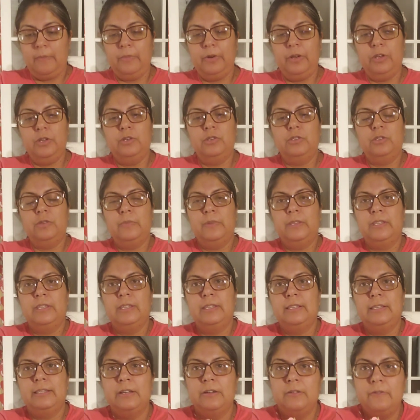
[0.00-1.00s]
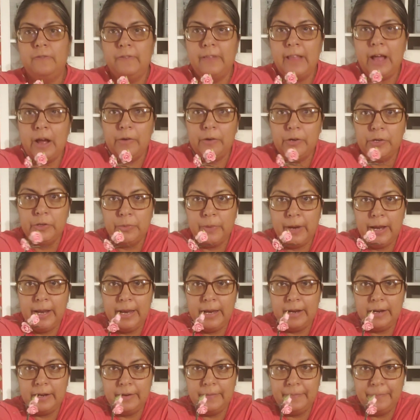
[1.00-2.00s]
going to use some of these little flowers right
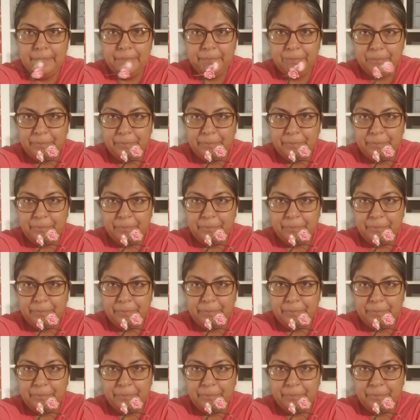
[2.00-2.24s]
here.